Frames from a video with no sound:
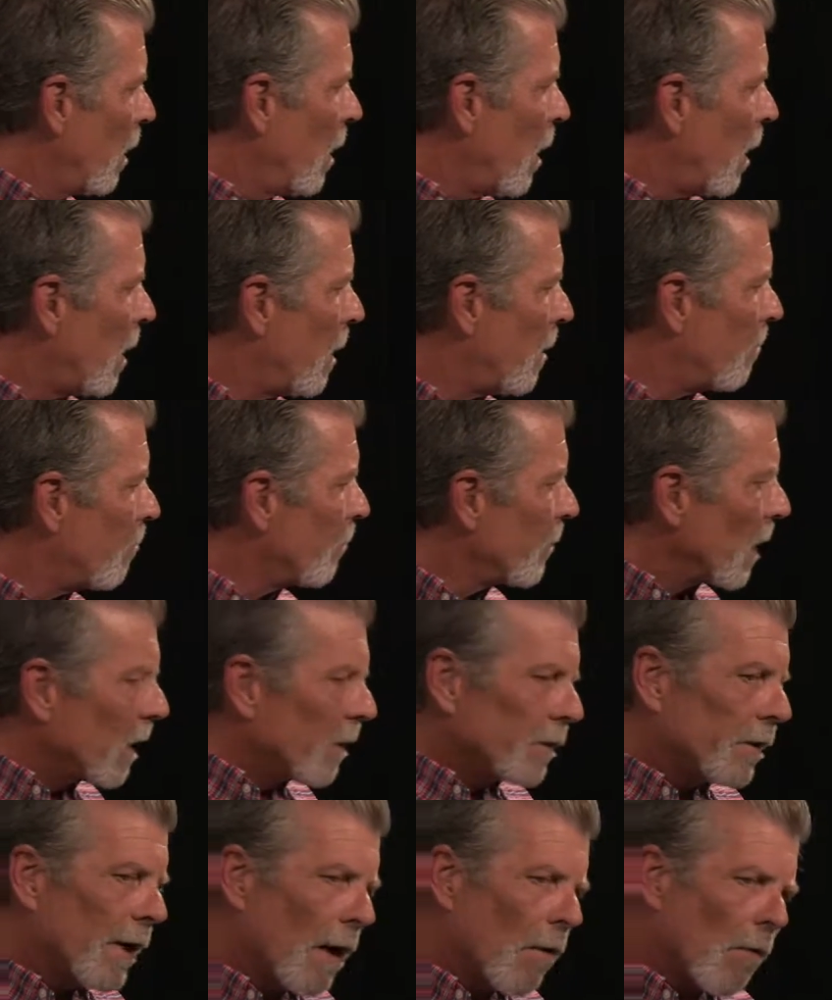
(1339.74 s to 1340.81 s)

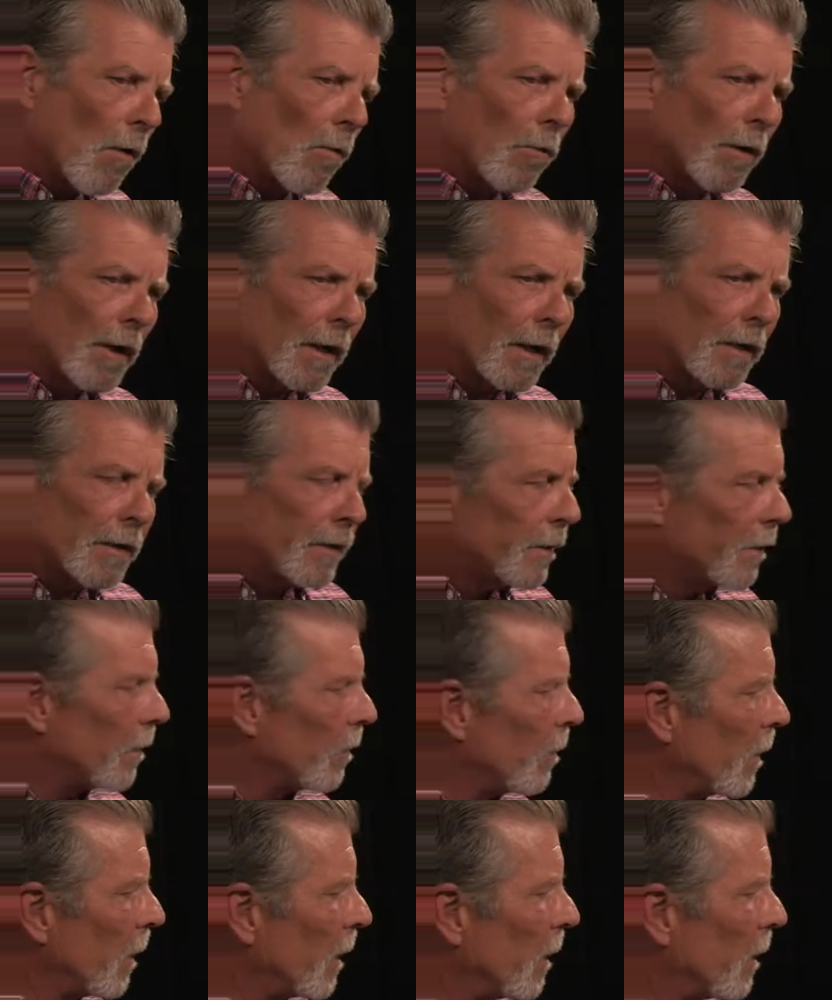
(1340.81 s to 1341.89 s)
So now what we're going to
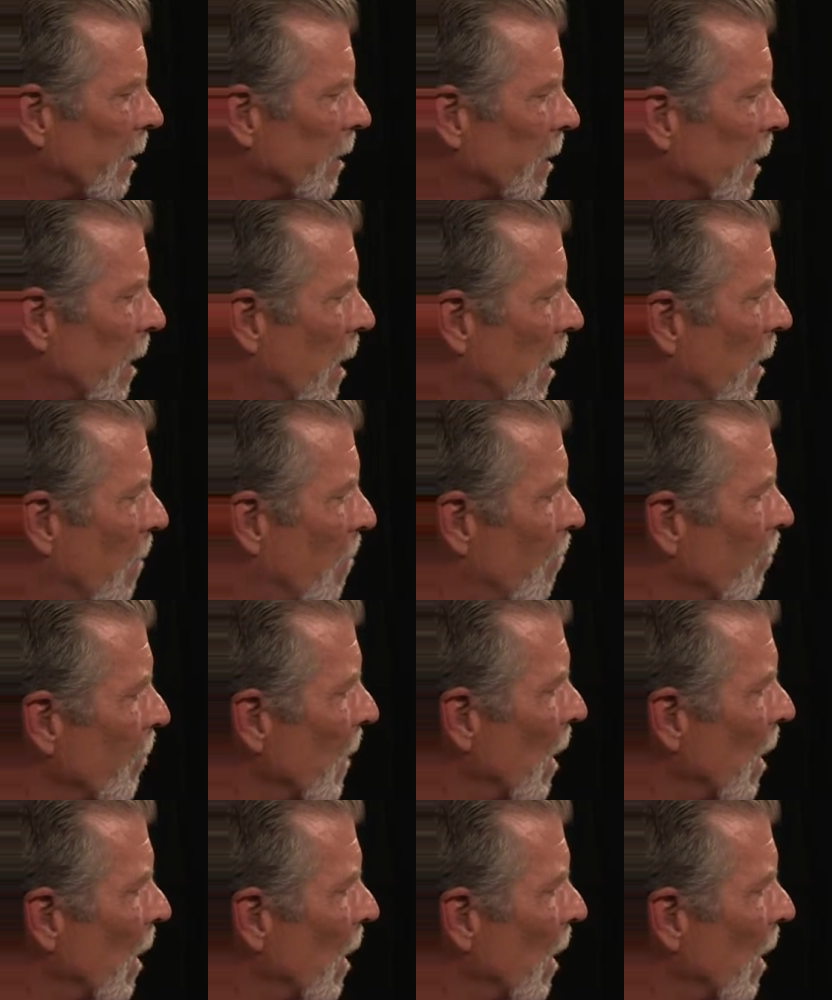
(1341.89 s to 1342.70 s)
do is I